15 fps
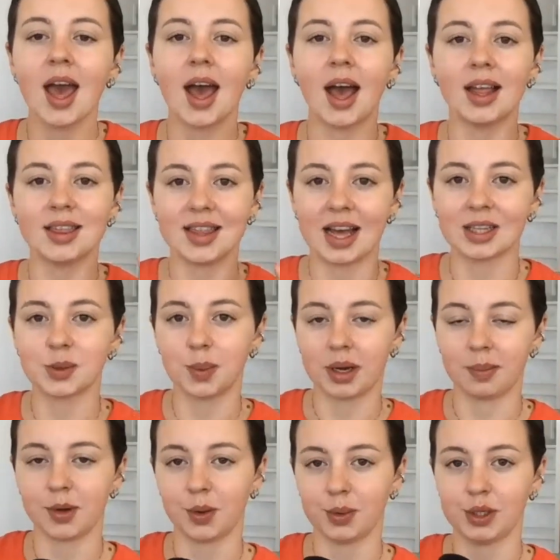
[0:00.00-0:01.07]
and that's what I'm
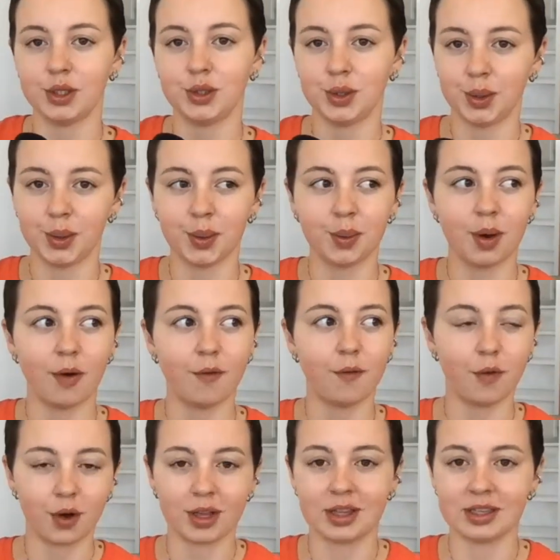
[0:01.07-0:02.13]
going to do
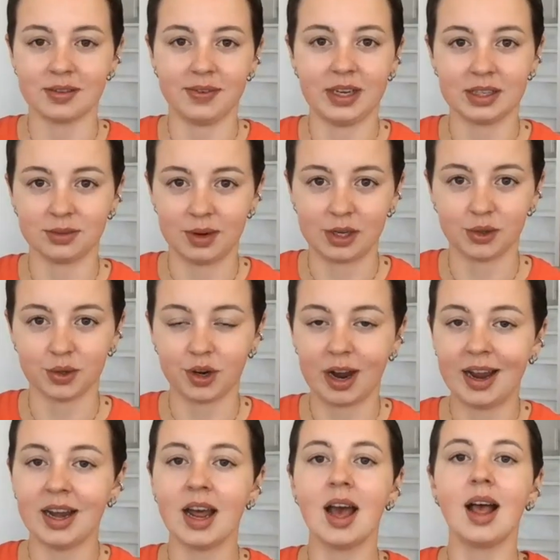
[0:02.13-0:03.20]
for this Venus
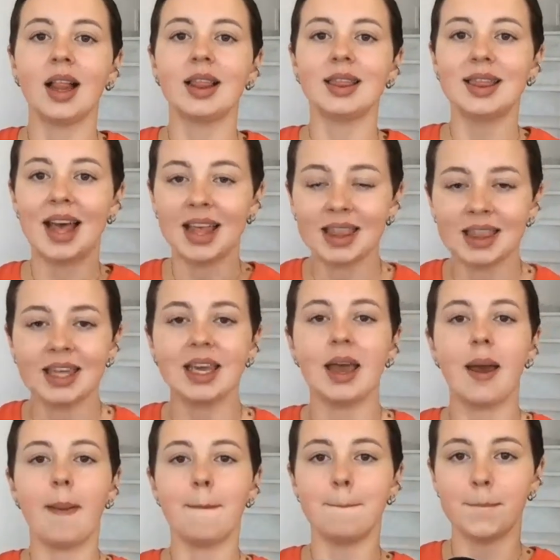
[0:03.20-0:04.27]
retrograde. Let the
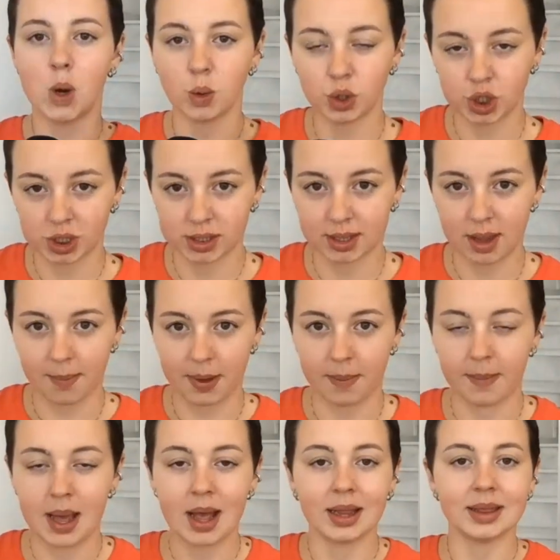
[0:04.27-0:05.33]
emotions come up.
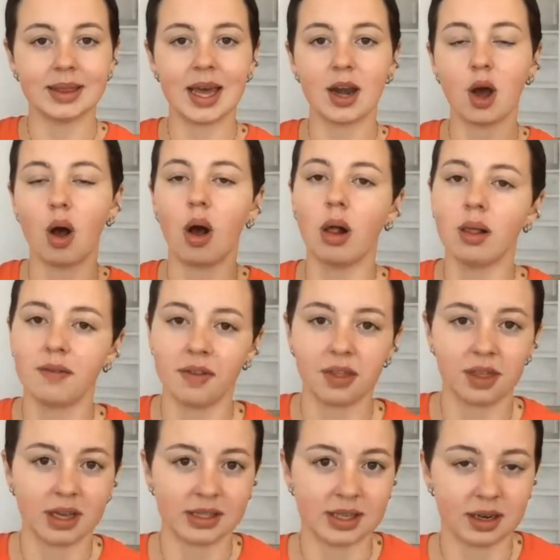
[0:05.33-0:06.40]
Let all of the
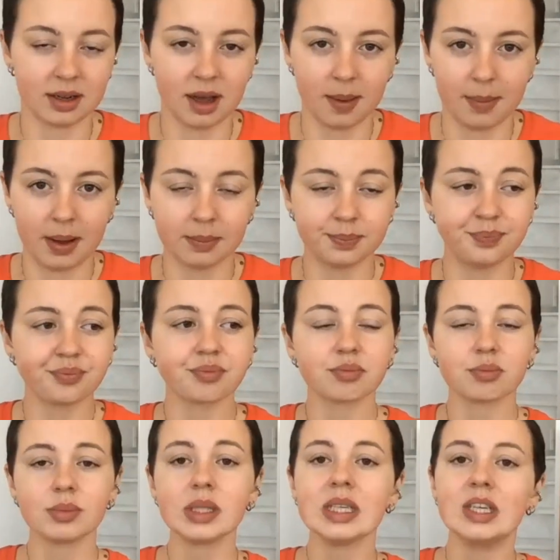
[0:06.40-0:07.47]
things that come up
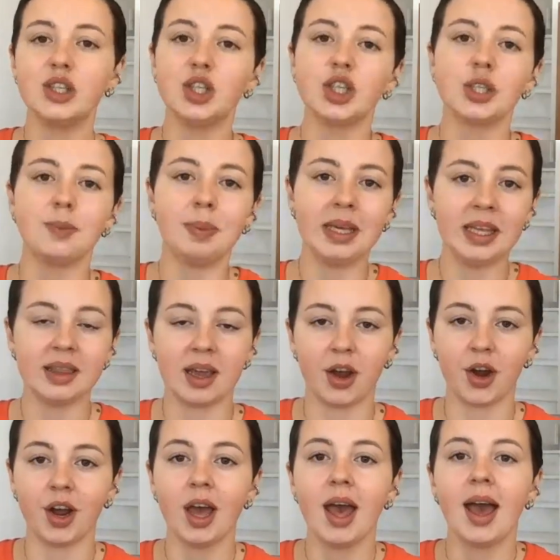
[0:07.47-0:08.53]
just be
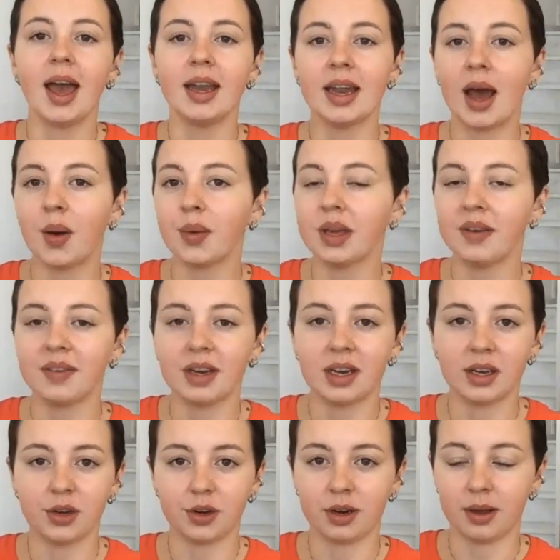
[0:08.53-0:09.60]
there. And now, even
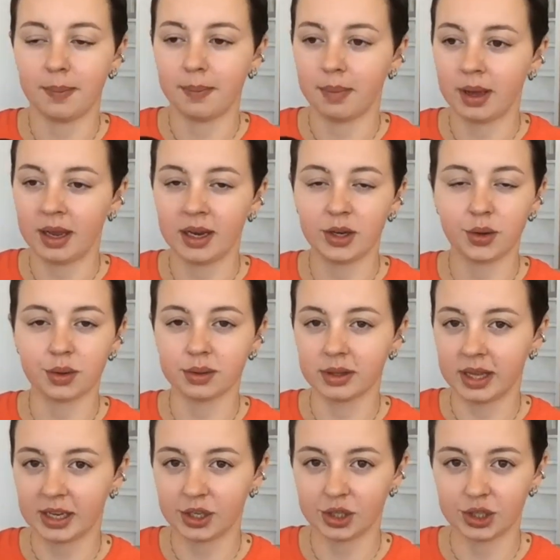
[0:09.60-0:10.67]
in your
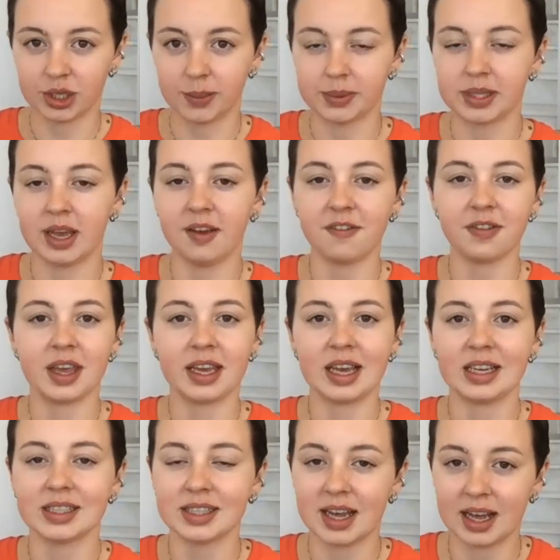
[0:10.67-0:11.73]
relationships, if they
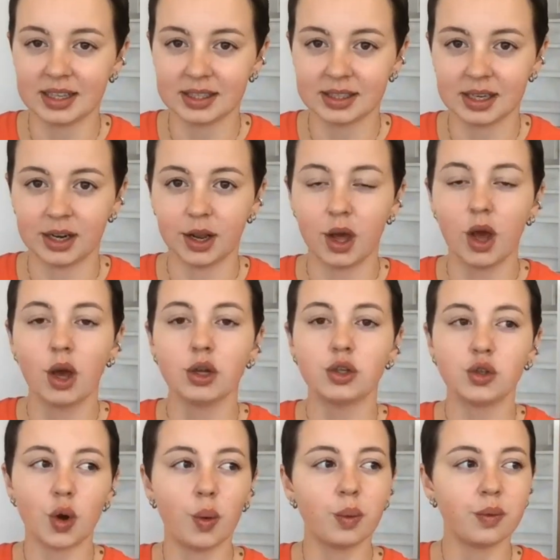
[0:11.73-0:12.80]
get tested,
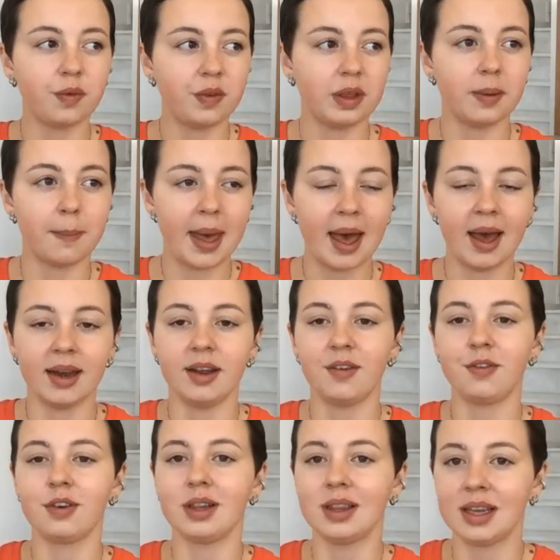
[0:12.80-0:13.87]
Don't feel bad. If
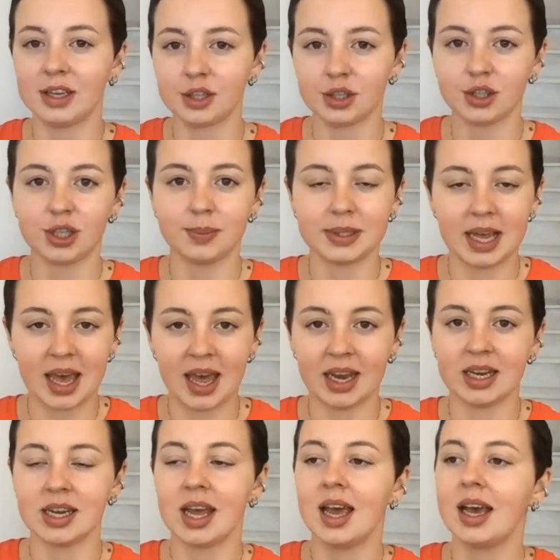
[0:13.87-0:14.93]
relationships
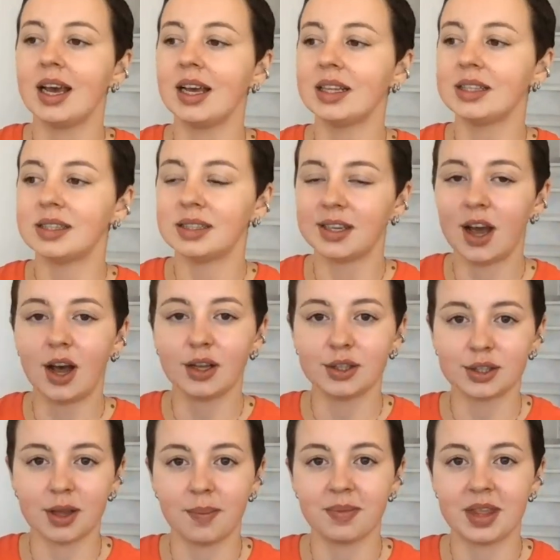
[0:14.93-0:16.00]
end, it's not
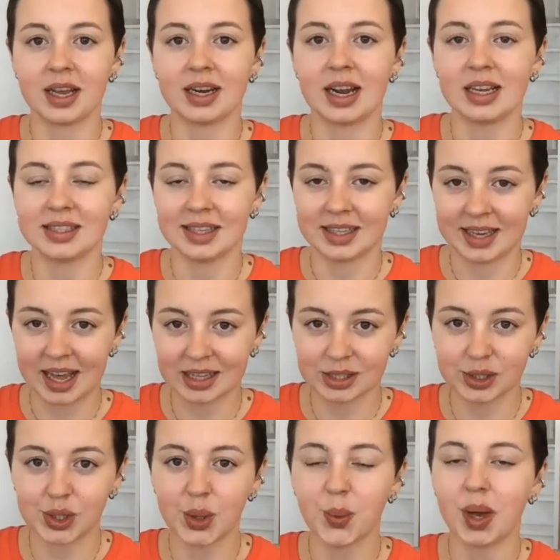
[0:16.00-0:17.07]
something that is
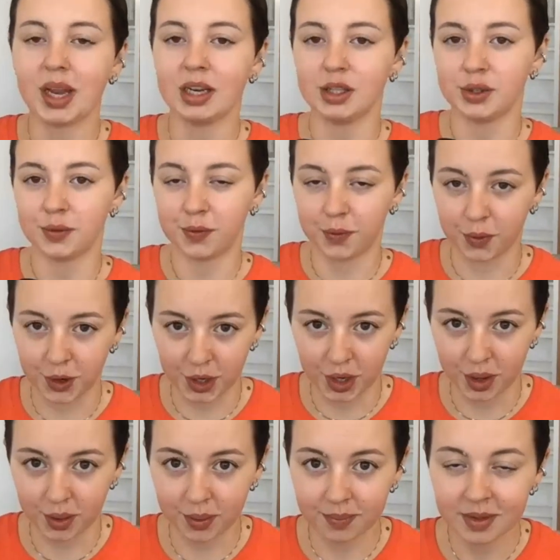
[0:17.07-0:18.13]
against you, it is for
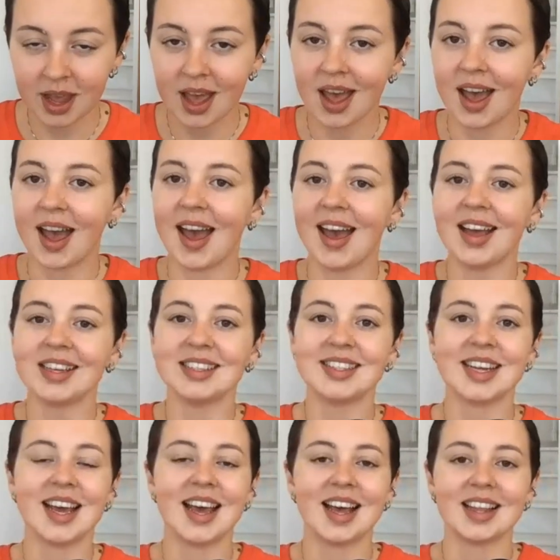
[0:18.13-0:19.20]
you. And
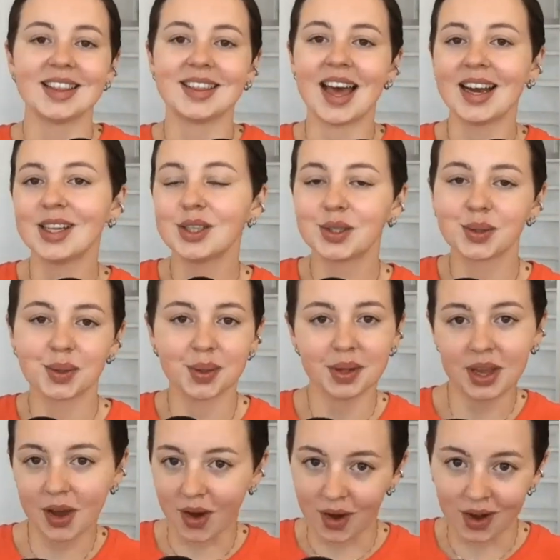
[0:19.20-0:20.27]
that is
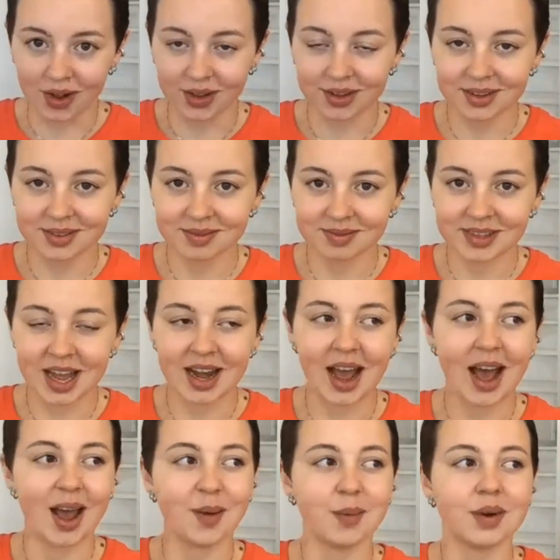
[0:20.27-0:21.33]
truly all that
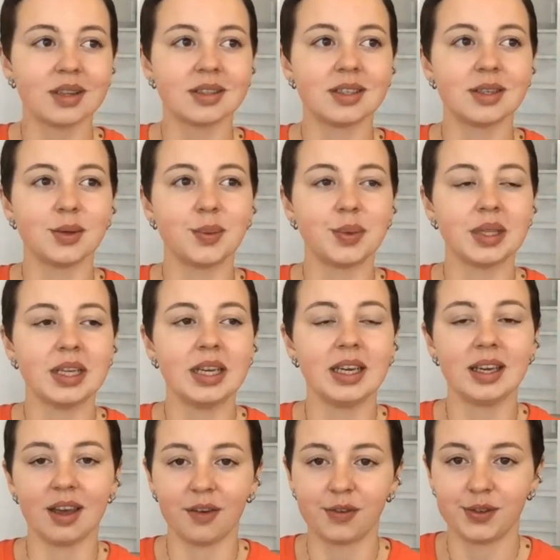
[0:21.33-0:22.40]
I want to really
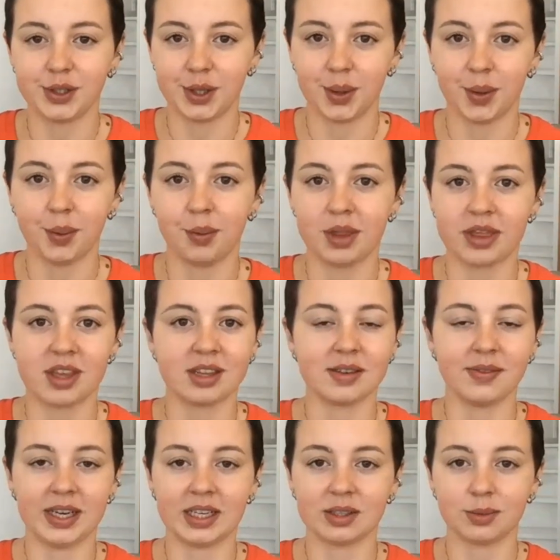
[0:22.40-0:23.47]
gift you with this
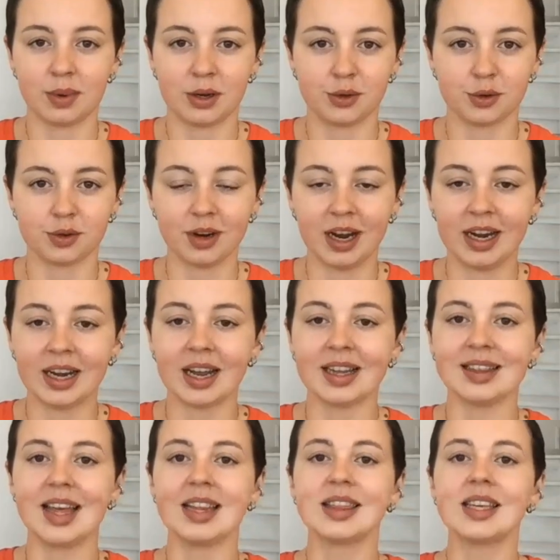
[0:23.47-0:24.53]
Venus retrograde.
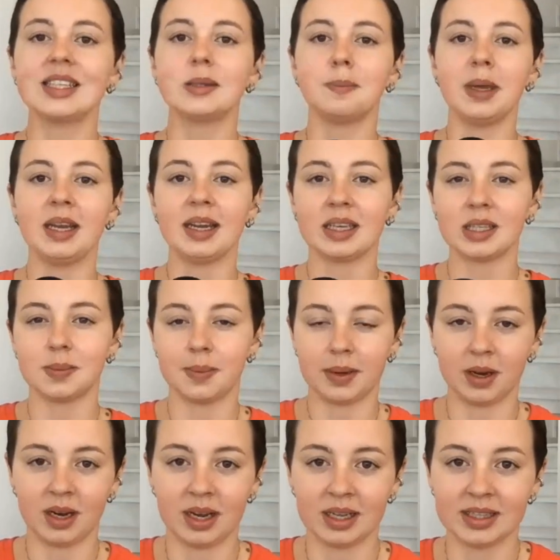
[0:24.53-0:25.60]
Let this be an
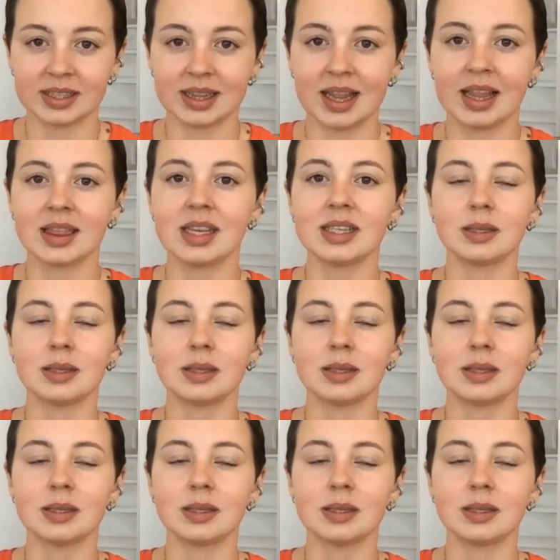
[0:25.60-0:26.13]
experience. Let